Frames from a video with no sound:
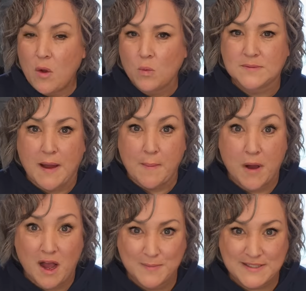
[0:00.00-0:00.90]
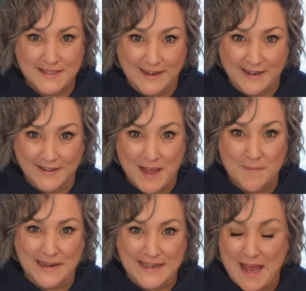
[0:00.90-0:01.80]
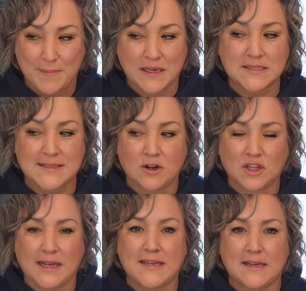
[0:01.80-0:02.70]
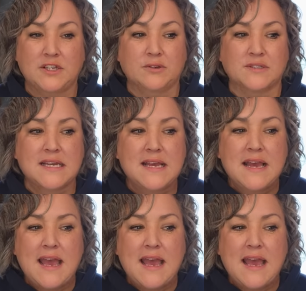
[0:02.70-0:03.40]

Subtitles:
was my mom seeing it and my dad, because they don't like tattoos.